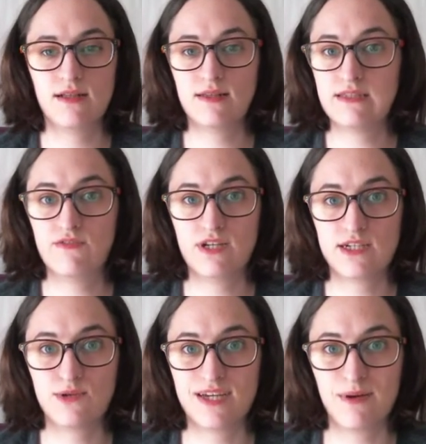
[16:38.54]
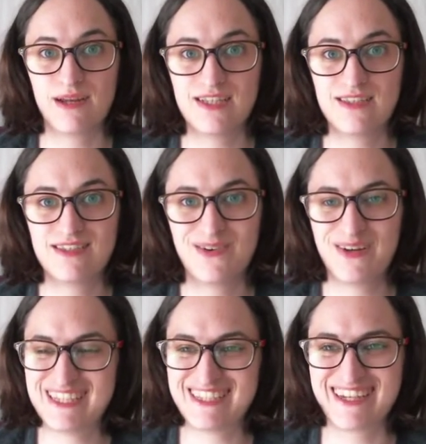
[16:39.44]
Definitely recommend it.
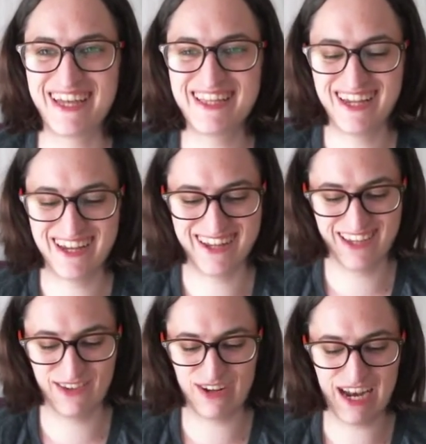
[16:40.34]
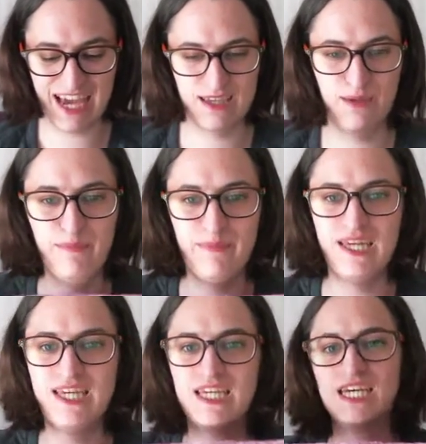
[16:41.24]
Once again, if you like
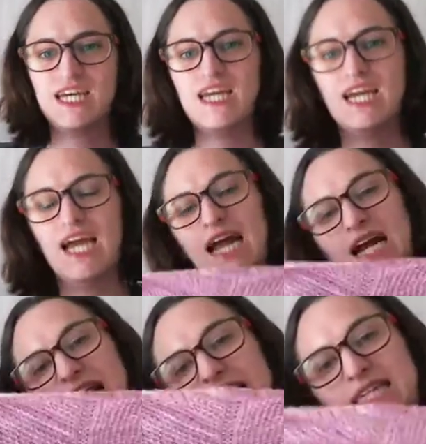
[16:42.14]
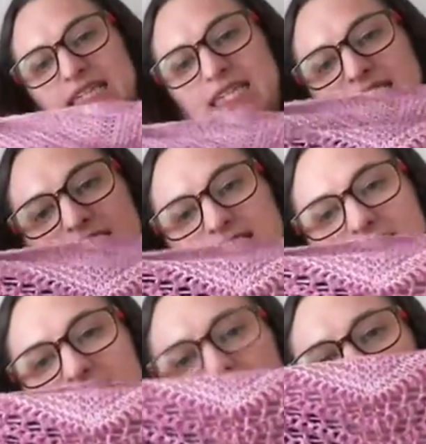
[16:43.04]
big, lacy,
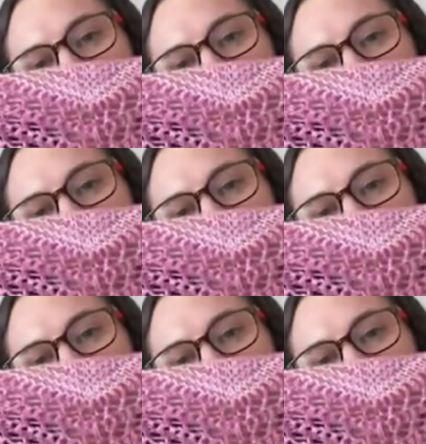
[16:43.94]
but